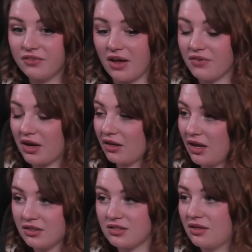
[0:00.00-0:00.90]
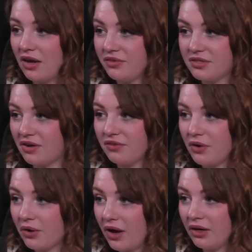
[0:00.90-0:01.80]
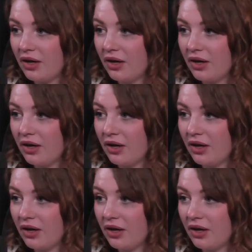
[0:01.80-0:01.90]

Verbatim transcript: I've got a lot of stuff going on.